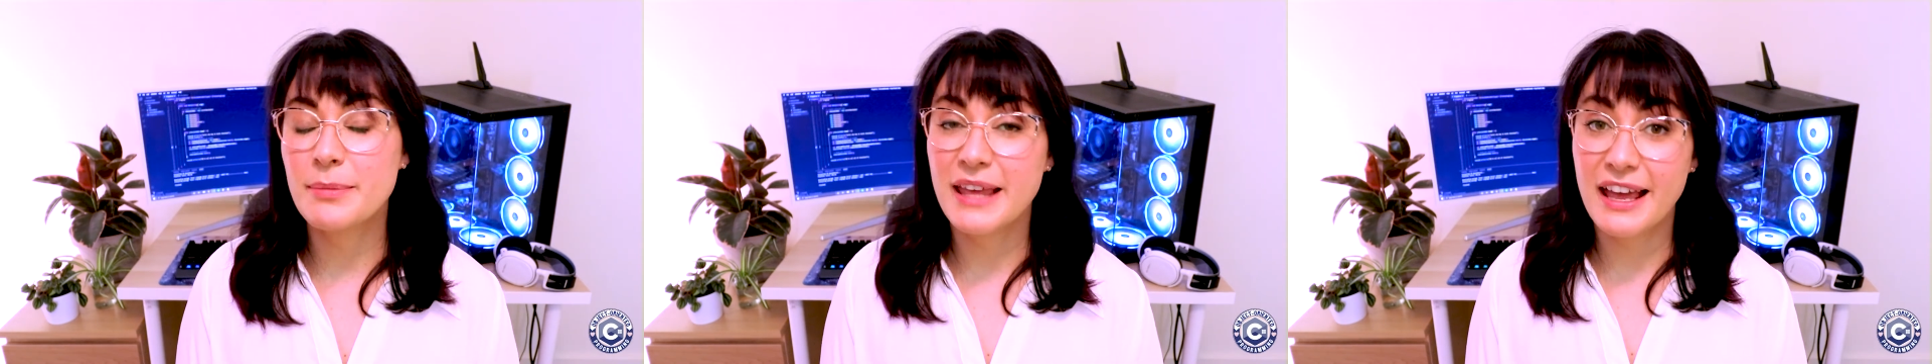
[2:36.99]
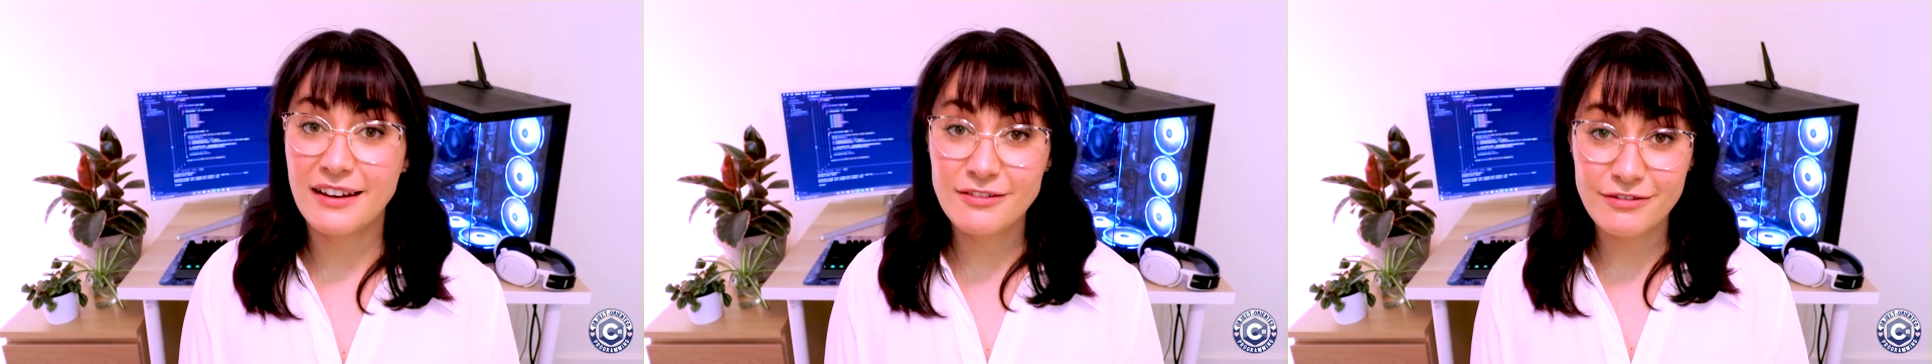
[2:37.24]

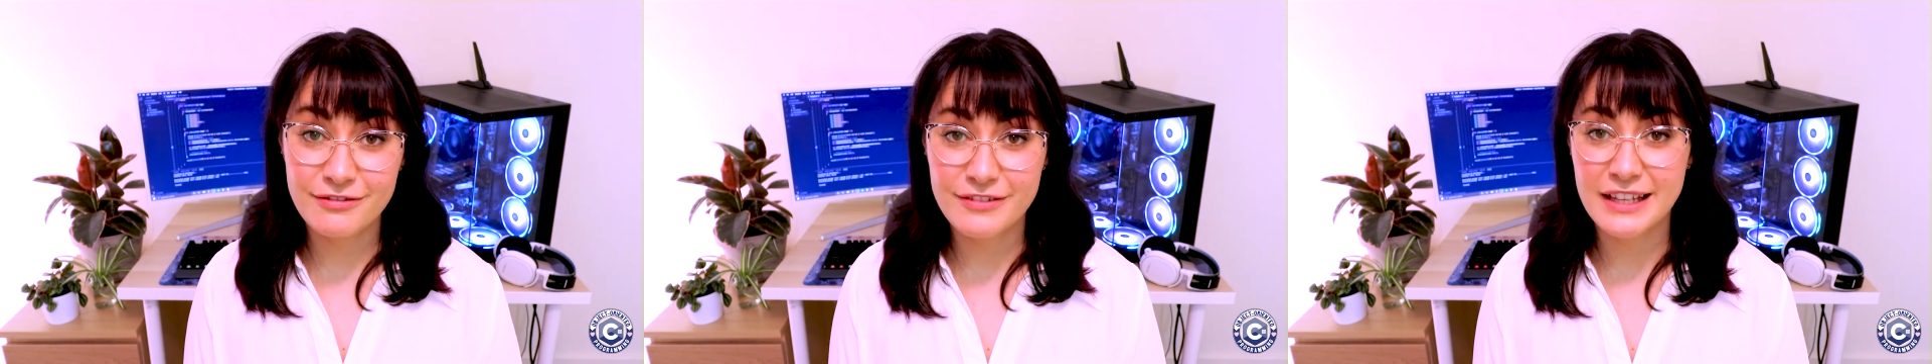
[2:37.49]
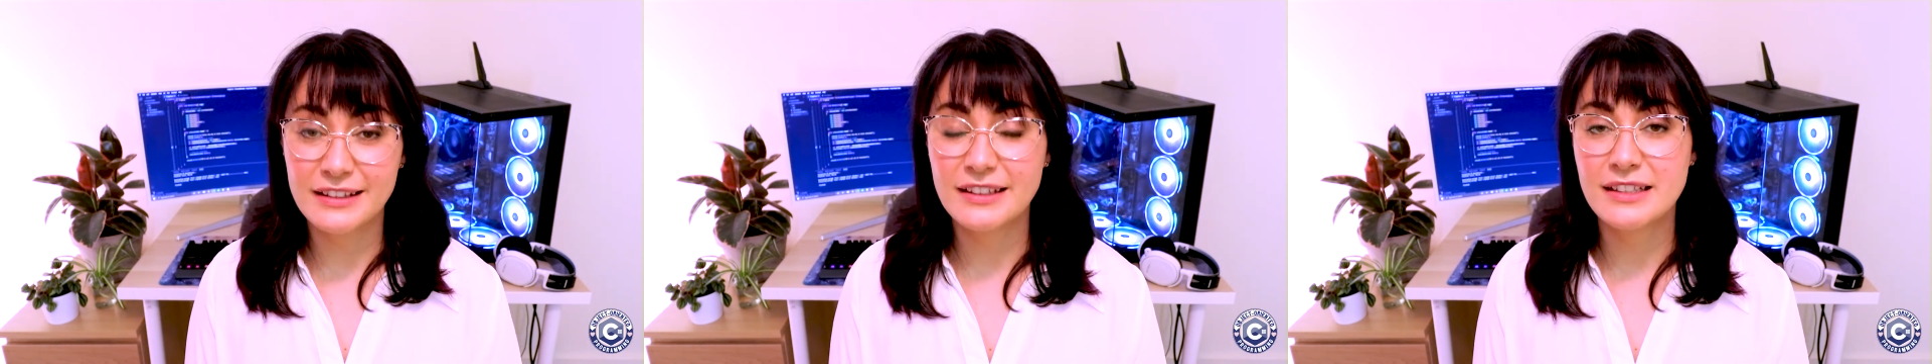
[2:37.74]
can
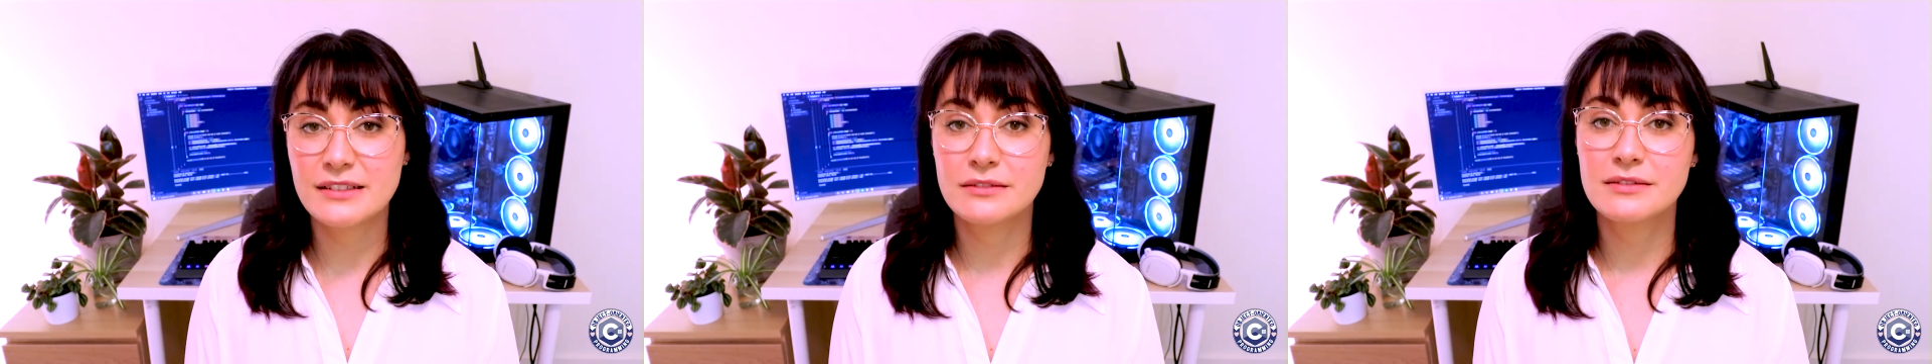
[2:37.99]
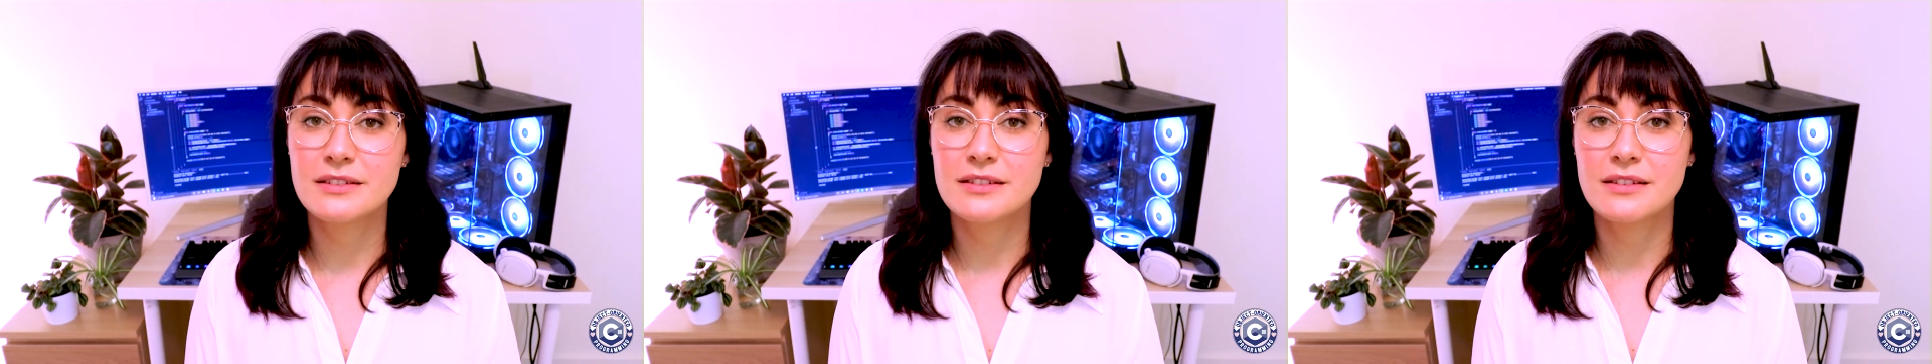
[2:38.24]
feel a
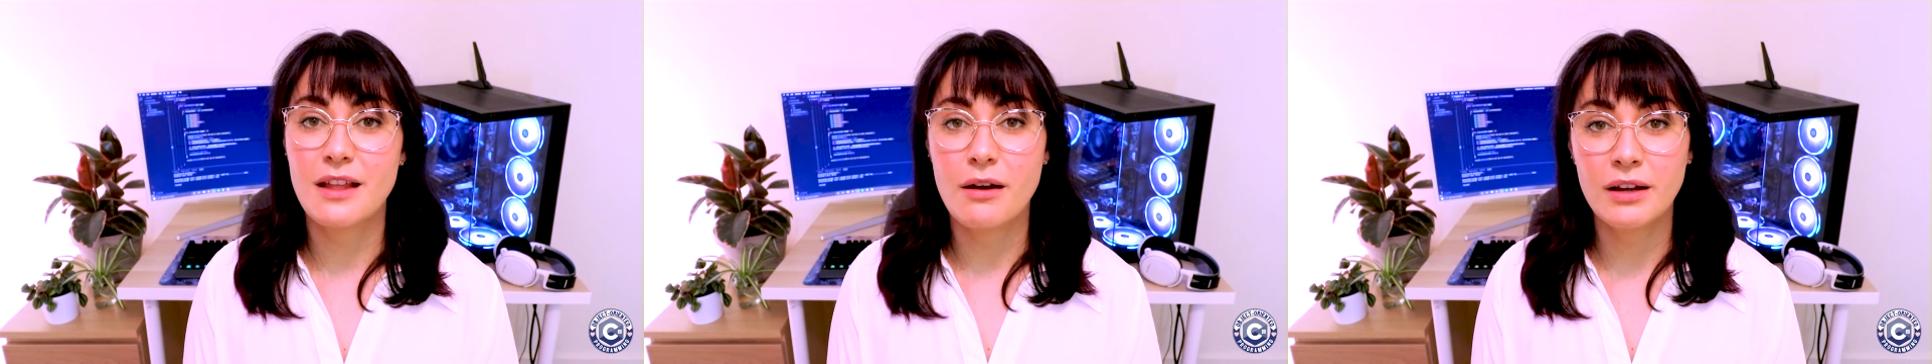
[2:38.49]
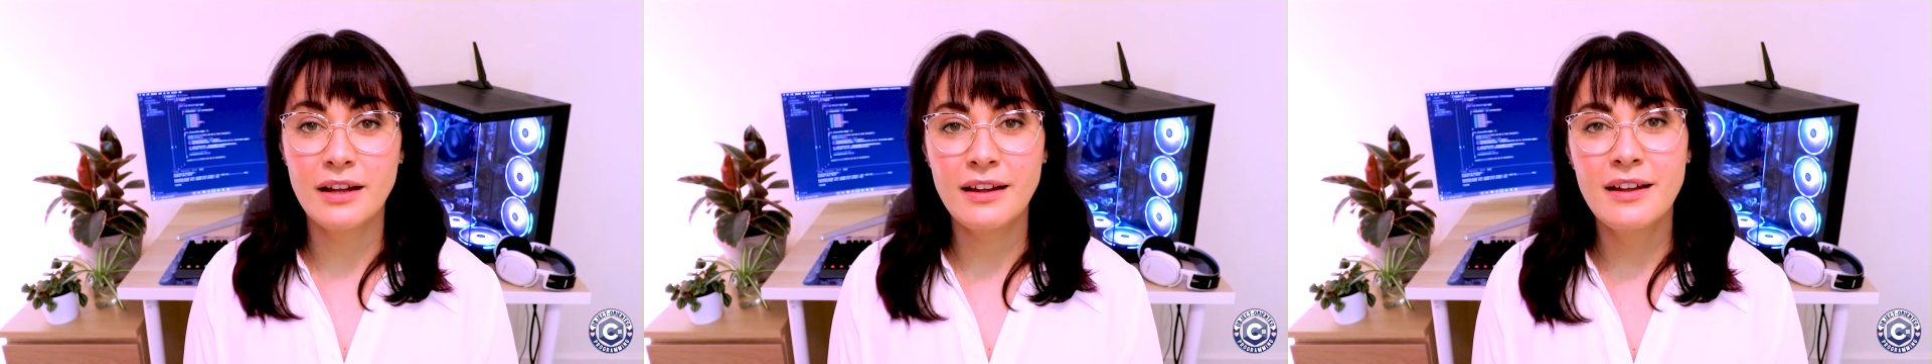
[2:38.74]
little
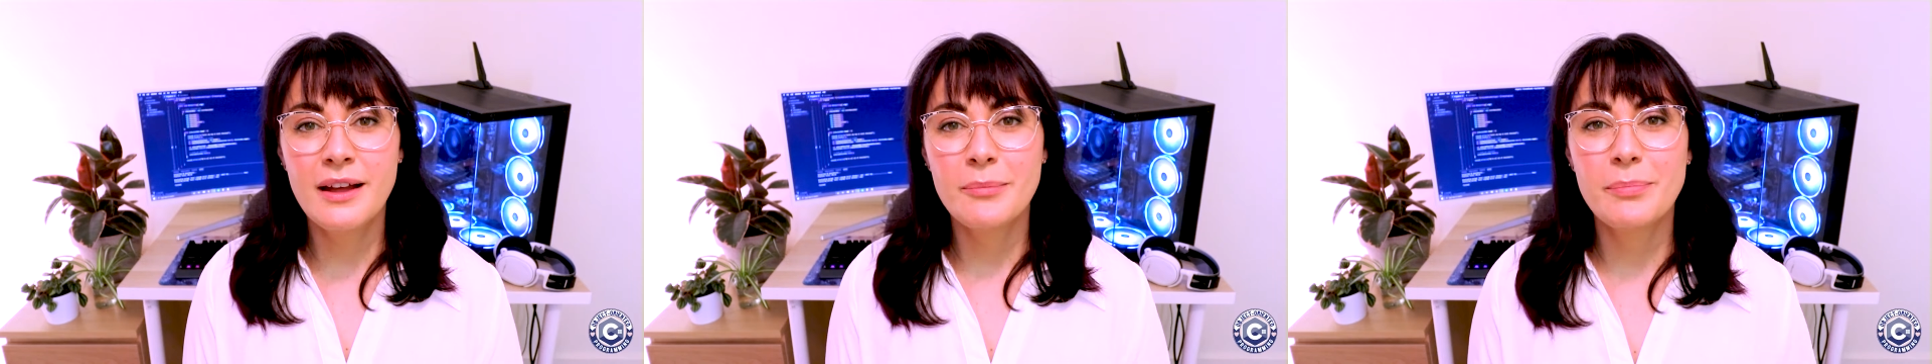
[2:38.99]
slower,